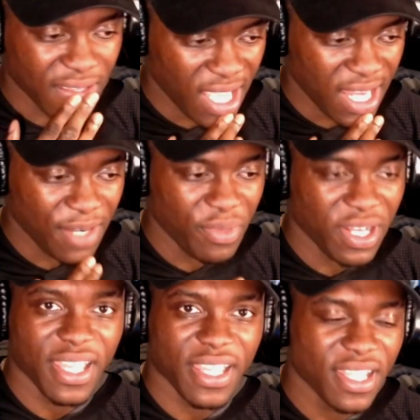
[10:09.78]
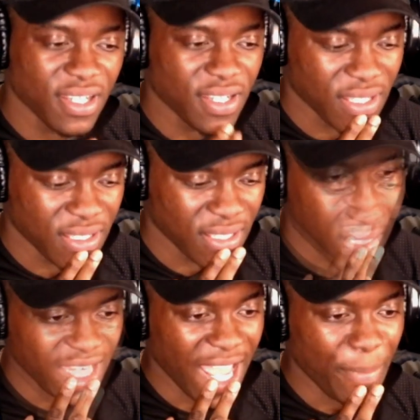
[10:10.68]
a lead bullet again.
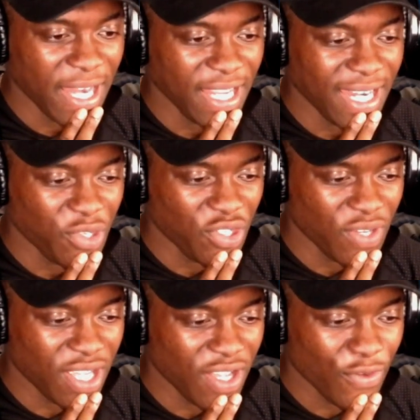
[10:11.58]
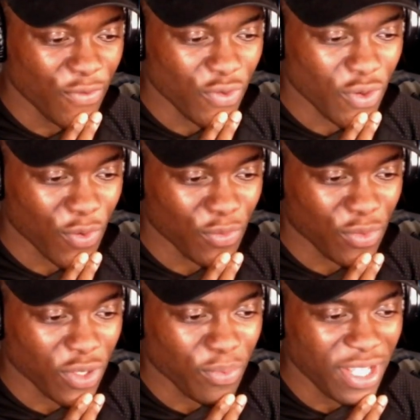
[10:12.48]
Damn, Manny now shooting at her.
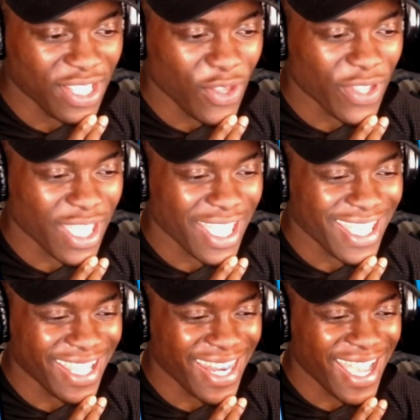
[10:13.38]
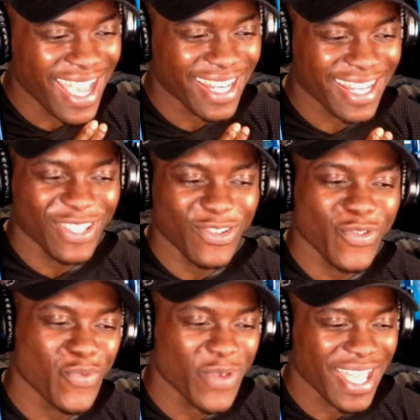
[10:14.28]
Please don't get hit in that. There's
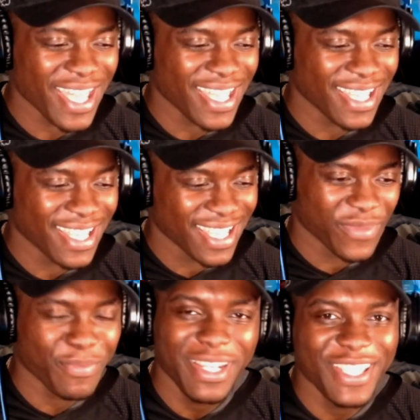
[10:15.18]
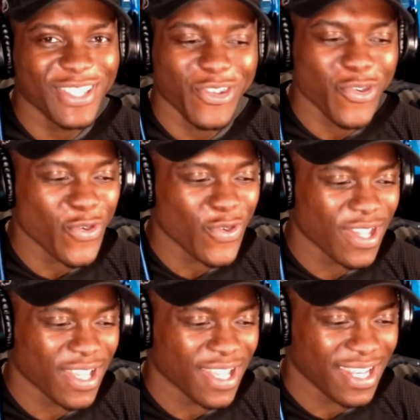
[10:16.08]
no way. Please no.
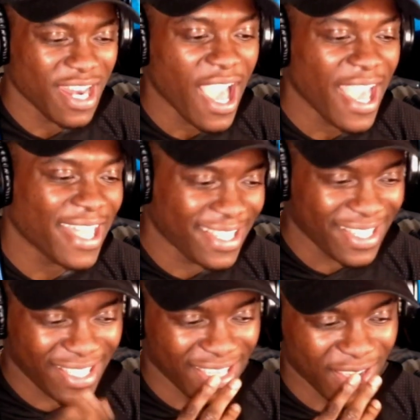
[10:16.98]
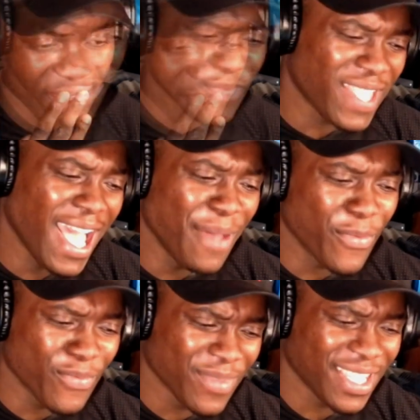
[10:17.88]
Nice.
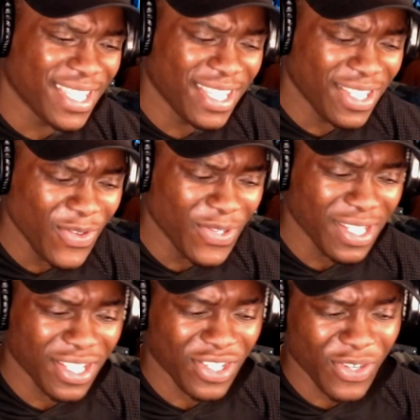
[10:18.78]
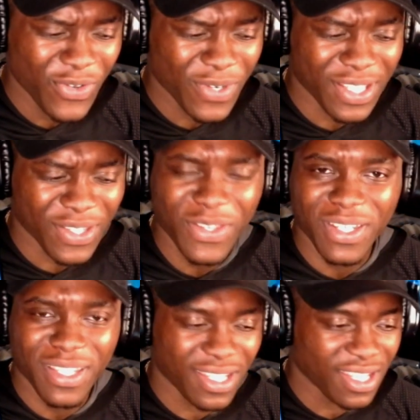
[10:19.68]
Damn, she's using the shield. That's good.
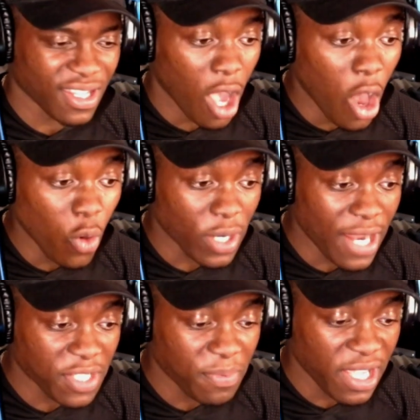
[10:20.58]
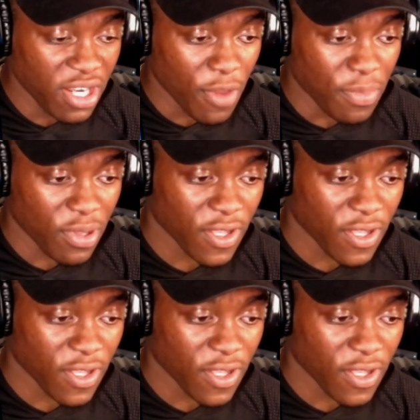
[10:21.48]
Oh, now they're splitting up.